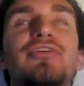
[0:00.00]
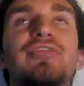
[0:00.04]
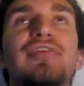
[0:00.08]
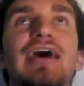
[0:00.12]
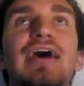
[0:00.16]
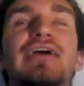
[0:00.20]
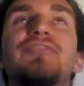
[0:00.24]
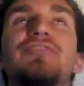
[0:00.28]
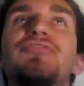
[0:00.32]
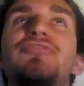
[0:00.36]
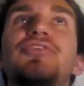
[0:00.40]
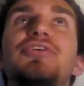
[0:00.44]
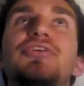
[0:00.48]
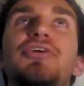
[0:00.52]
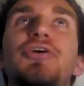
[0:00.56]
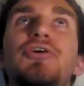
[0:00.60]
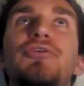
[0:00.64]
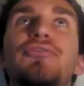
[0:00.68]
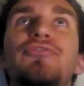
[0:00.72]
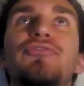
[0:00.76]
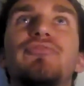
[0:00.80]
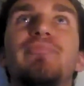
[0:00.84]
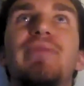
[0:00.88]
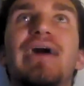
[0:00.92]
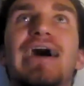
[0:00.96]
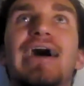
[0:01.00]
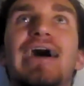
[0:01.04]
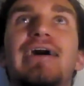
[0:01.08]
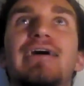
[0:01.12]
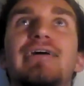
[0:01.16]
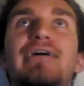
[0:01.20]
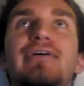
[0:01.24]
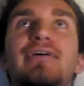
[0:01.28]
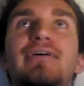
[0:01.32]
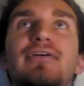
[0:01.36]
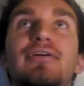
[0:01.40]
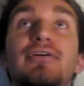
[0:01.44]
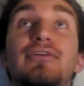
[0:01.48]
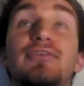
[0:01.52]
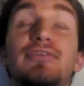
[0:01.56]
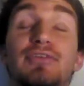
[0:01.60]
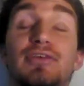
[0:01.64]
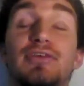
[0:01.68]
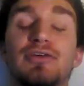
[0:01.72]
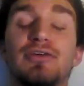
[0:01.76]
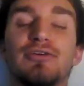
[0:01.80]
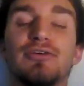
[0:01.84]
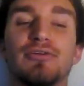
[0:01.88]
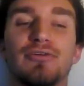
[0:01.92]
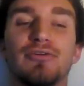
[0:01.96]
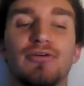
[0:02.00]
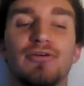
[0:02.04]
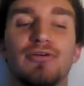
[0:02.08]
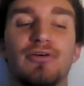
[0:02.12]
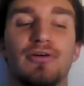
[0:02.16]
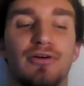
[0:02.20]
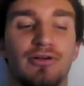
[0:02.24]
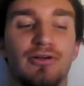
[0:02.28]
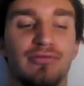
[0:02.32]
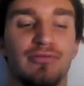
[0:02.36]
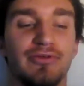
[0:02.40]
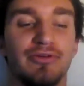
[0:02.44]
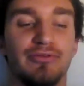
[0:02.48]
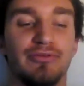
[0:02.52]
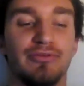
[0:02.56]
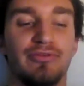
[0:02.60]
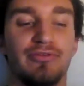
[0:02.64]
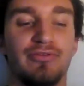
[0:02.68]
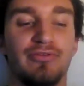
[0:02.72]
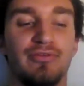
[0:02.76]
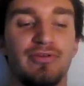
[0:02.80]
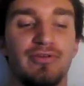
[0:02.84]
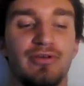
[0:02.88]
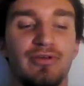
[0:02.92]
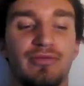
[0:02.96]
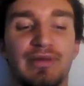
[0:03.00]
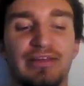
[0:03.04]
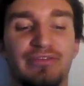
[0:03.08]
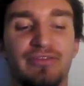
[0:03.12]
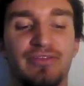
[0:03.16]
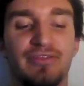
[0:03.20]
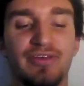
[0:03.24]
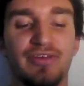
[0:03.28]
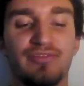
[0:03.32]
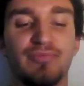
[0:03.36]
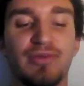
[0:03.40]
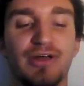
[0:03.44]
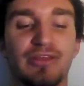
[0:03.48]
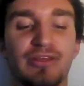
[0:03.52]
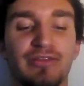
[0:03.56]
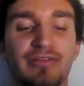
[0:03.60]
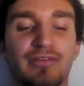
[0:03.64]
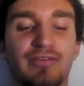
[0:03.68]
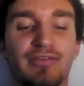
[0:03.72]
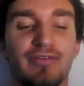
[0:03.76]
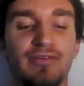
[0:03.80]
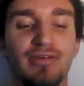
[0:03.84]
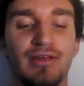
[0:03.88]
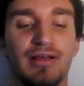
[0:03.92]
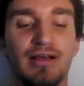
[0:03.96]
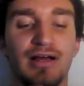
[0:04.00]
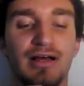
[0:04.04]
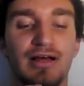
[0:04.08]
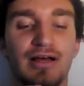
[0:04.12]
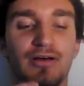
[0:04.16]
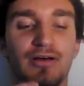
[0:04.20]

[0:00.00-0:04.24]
this actually goes back a year almost, about 6 months.